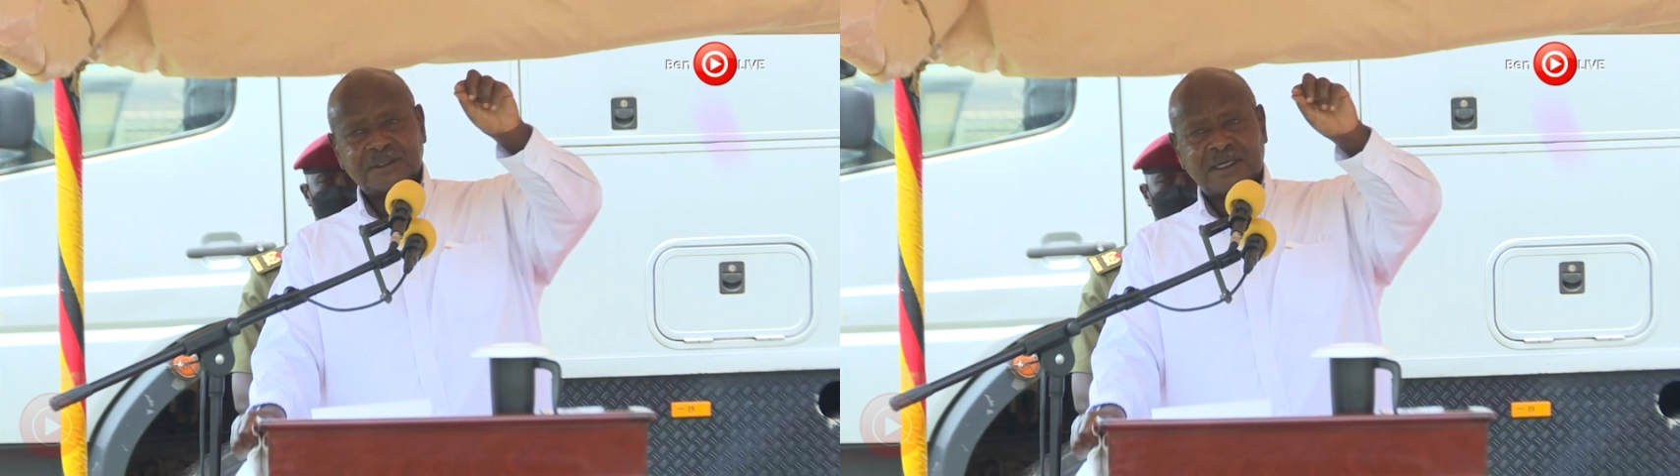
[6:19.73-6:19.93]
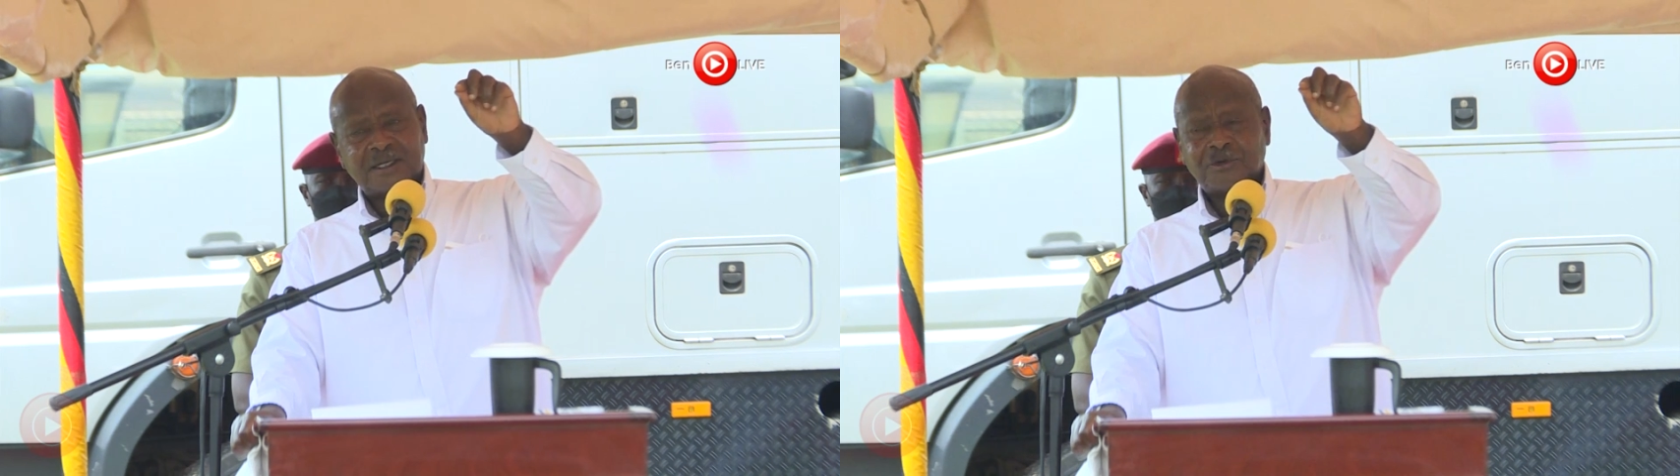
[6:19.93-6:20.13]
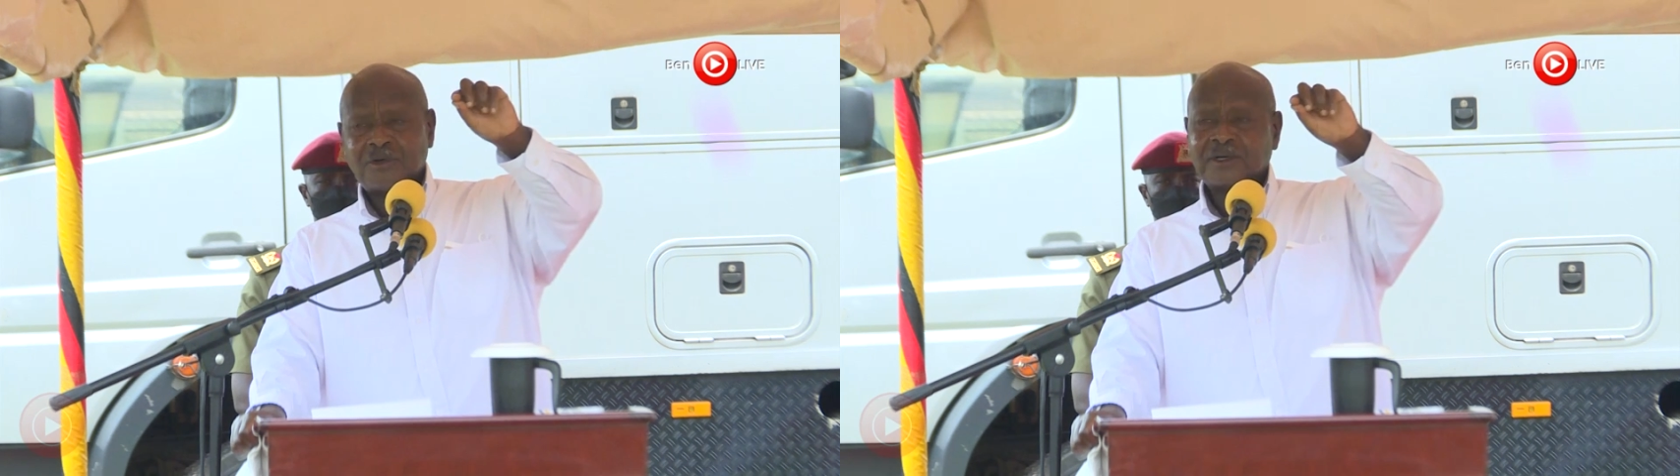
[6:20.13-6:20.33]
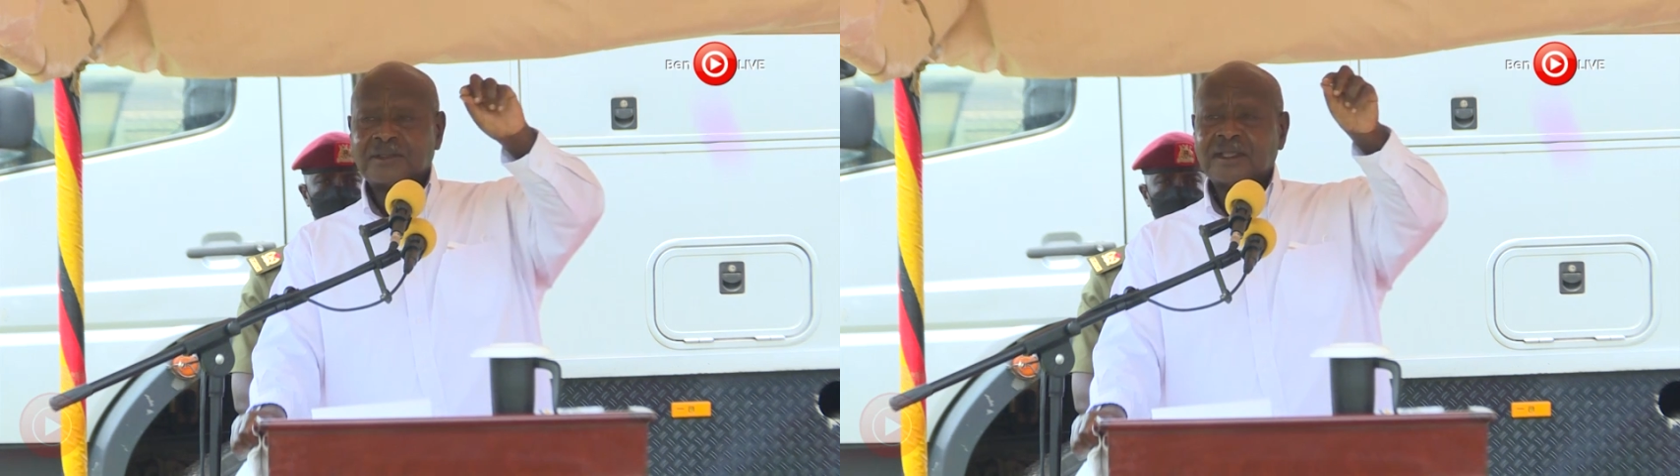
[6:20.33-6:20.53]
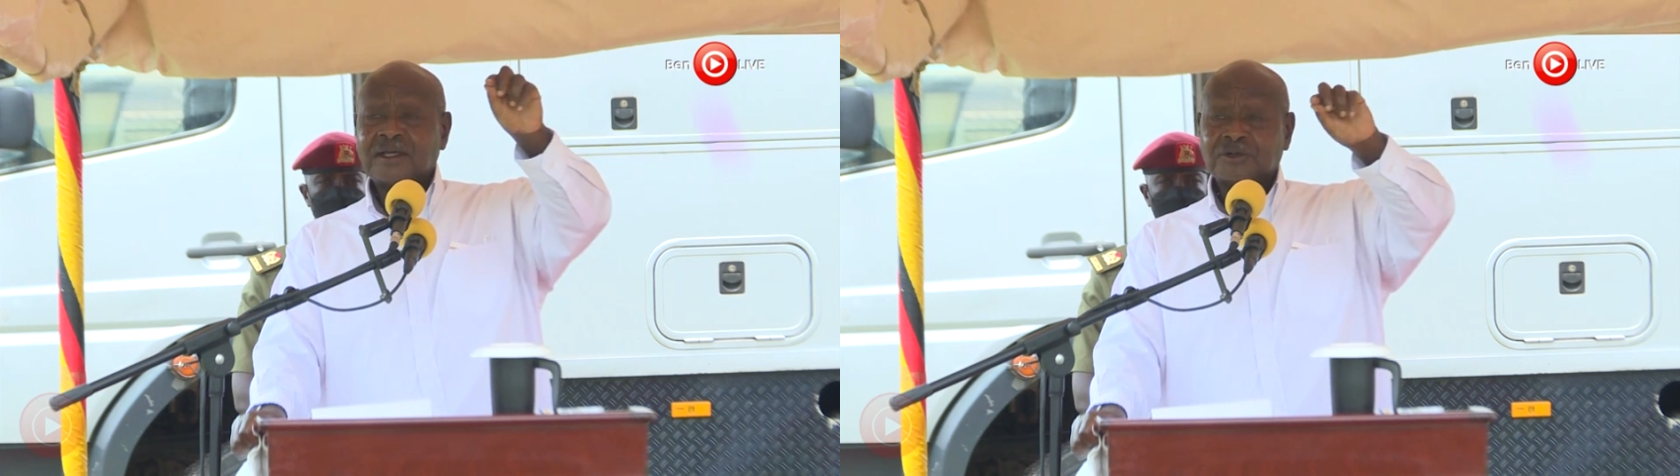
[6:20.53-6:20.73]
are no longer
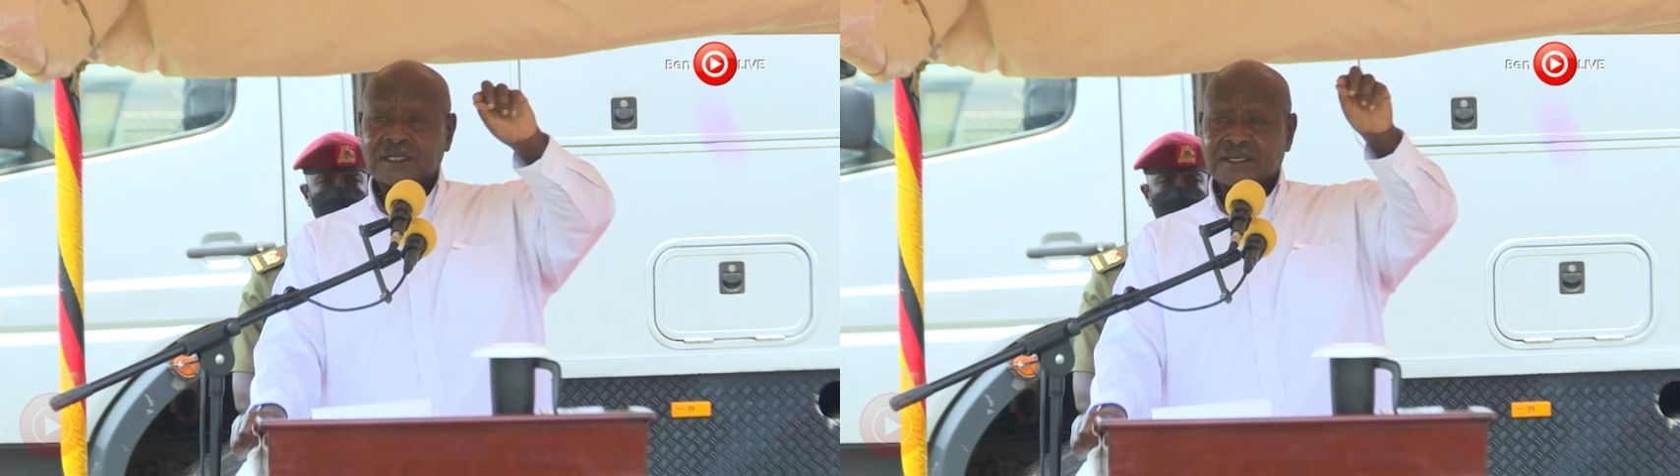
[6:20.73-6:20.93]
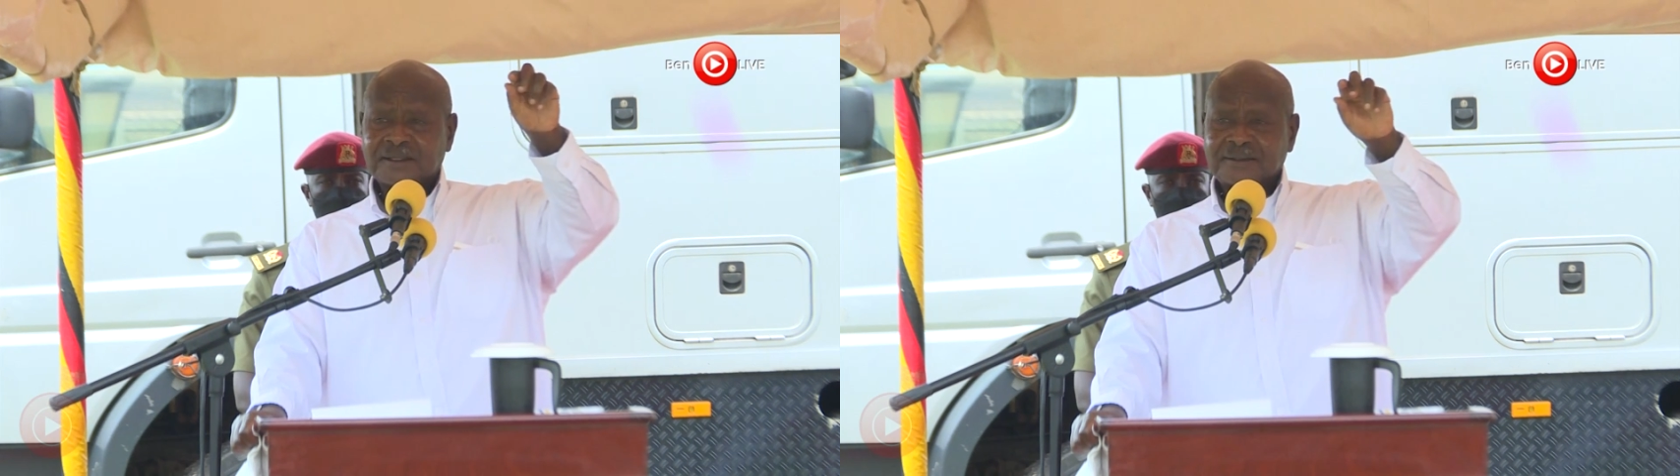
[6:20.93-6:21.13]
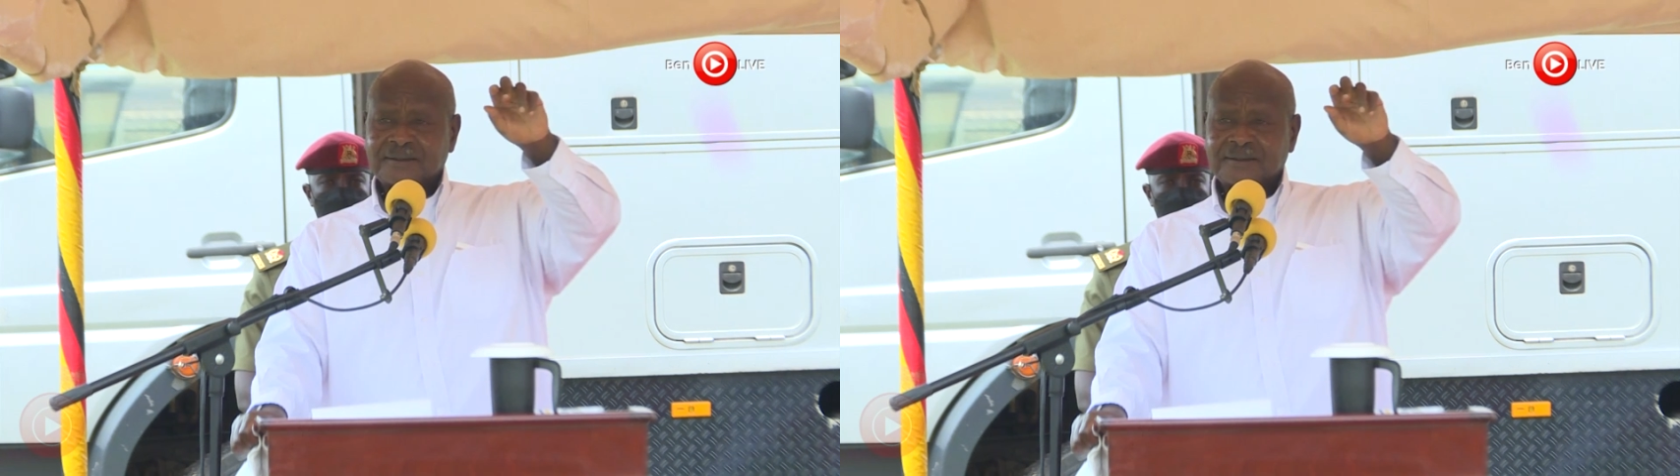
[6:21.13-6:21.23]
there, really.